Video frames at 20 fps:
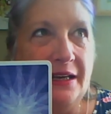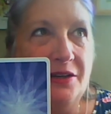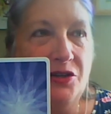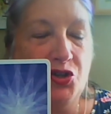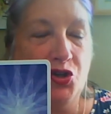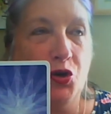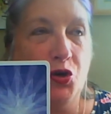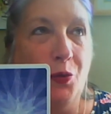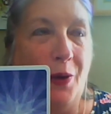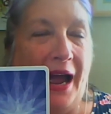
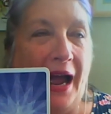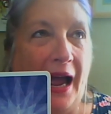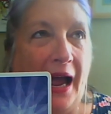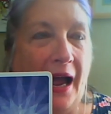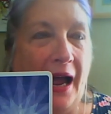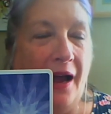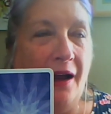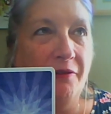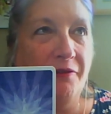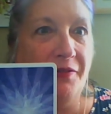to
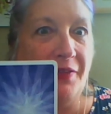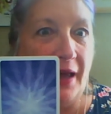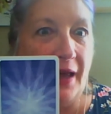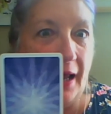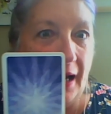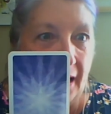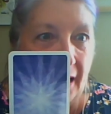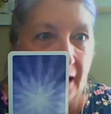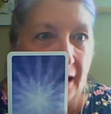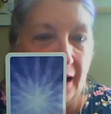have that
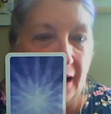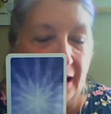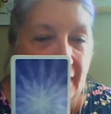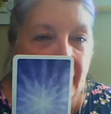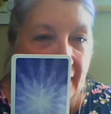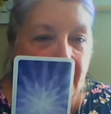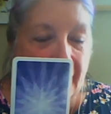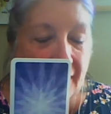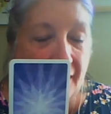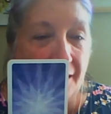
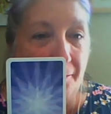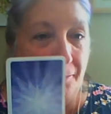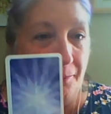little